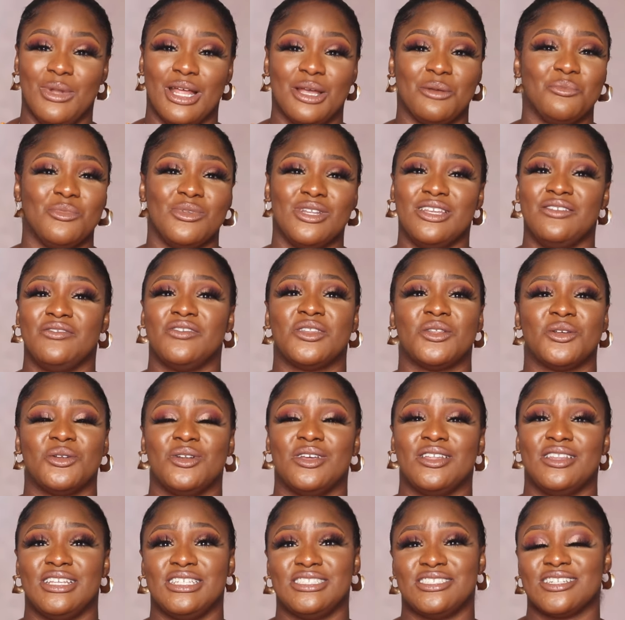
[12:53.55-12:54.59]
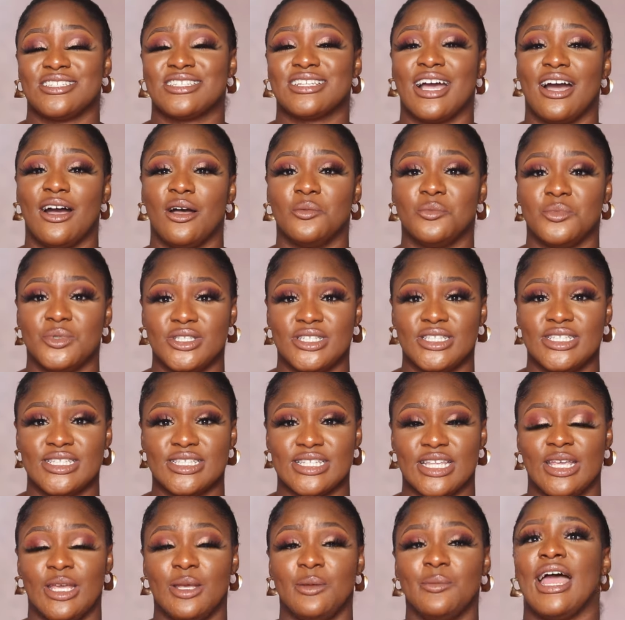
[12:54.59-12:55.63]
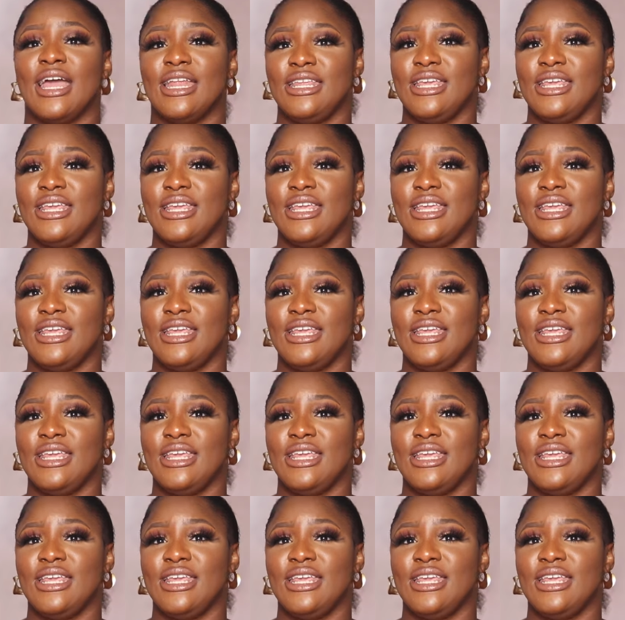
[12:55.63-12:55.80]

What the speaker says: Like, believe it or not, they just can't be the same.